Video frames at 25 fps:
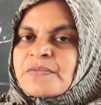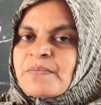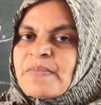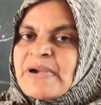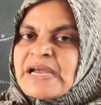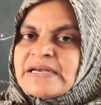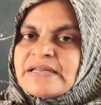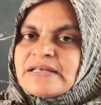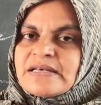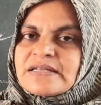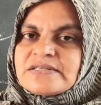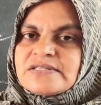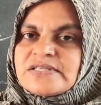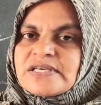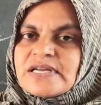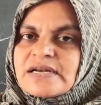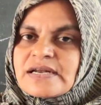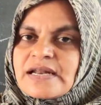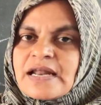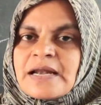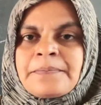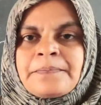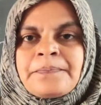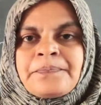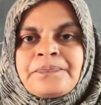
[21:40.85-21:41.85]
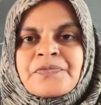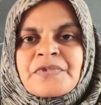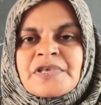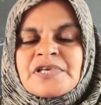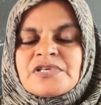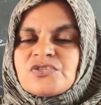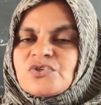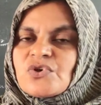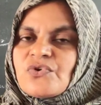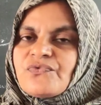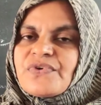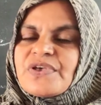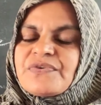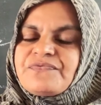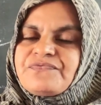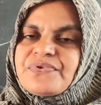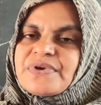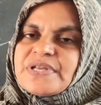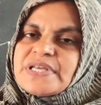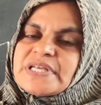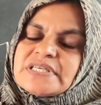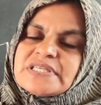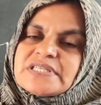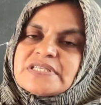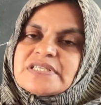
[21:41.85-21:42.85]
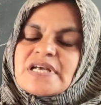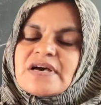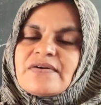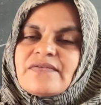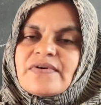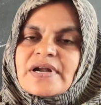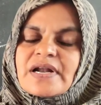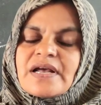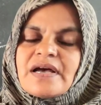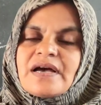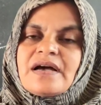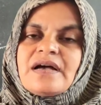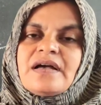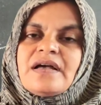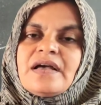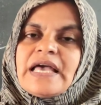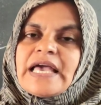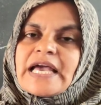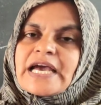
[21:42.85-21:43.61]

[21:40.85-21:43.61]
My dear children, so we finished our